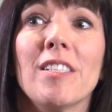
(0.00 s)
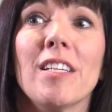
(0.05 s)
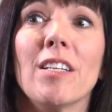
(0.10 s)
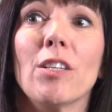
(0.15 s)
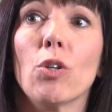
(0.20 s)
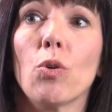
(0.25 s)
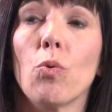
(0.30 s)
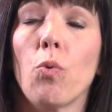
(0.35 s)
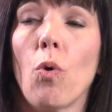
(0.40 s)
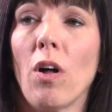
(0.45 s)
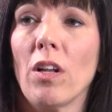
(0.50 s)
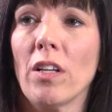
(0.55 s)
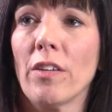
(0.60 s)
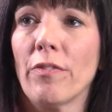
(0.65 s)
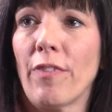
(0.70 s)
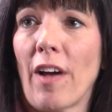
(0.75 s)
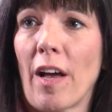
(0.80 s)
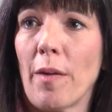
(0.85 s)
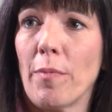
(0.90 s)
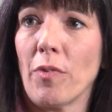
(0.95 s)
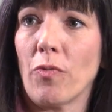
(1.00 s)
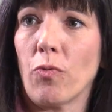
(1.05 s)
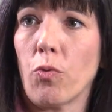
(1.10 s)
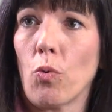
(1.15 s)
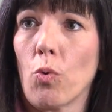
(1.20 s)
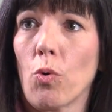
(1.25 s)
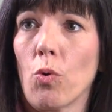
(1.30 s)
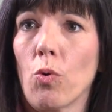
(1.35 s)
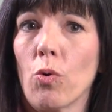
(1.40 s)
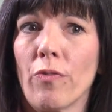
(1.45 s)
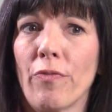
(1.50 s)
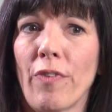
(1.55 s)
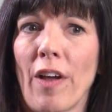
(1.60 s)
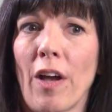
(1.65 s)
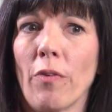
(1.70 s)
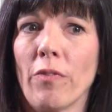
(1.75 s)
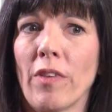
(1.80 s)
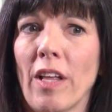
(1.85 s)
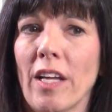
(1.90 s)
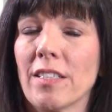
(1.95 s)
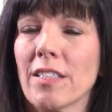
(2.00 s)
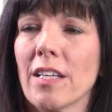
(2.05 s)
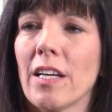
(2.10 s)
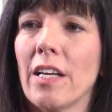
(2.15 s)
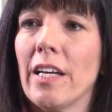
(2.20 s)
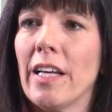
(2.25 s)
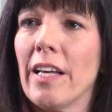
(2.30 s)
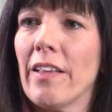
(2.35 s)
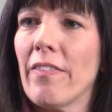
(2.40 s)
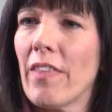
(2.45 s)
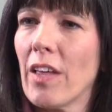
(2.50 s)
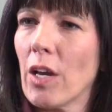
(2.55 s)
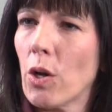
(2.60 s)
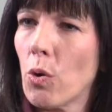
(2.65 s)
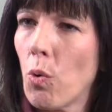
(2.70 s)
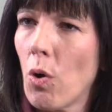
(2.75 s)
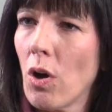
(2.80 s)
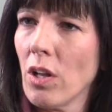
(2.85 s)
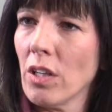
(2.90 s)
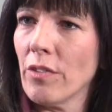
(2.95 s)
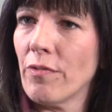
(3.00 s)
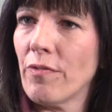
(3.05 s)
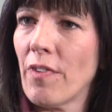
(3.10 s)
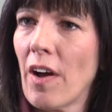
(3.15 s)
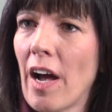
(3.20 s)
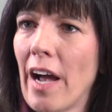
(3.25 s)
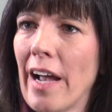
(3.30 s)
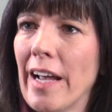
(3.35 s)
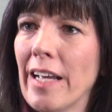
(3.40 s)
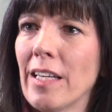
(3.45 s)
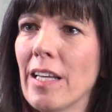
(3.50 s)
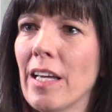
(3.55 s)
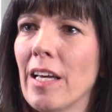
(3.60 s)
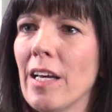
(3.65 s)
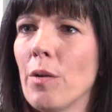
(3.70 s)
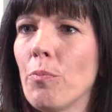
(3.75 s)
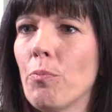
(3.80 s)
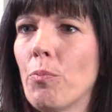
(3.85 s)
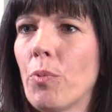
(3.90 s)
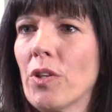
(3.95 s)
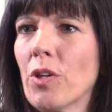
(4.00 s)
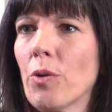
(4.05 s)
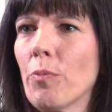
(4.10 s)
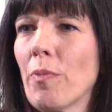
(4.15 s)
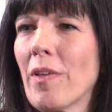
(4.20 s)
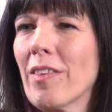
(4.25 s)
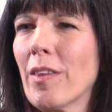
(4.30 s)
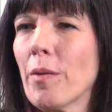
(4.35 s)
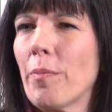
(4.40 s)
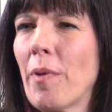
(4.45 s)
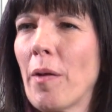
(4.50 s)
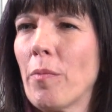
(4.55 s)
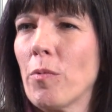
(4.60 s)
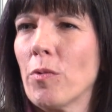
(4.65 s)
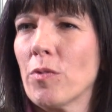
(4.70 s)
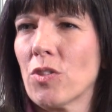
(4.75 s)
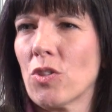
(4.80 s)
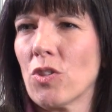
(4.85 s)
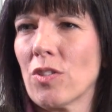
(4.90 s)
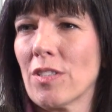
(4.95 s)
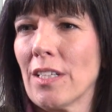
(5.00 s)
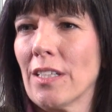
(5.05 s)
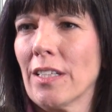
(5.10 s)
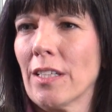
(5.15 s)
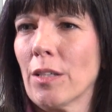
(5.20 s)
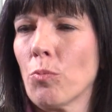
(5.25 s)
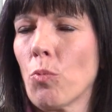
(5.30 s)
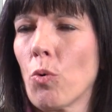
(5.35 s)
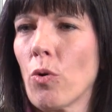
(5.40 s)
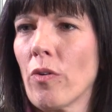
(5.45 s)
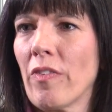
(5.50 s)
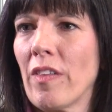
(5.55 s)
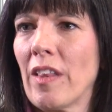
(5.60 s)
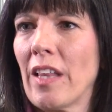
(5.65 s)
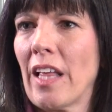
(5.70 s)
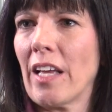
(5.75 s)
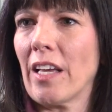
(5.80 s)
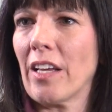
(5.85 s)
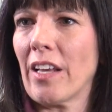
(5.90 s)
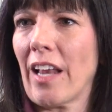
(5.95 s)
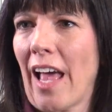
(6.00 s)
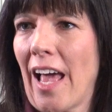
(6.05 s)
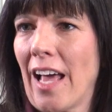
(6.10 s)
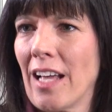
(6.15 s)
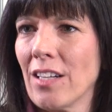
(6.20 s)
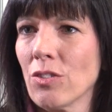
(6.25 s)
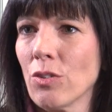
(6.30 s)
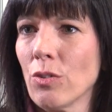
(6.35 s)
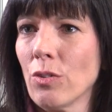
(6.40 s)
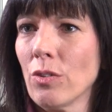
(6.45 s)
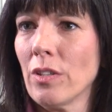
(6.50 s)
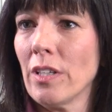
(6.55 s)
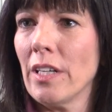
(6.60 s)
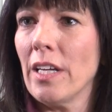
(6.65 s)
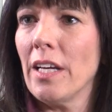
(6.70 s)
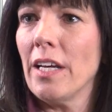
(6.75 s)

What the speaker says: didn't qualify before or found that they qualified, but their monthly payment was just a little more than they could handle,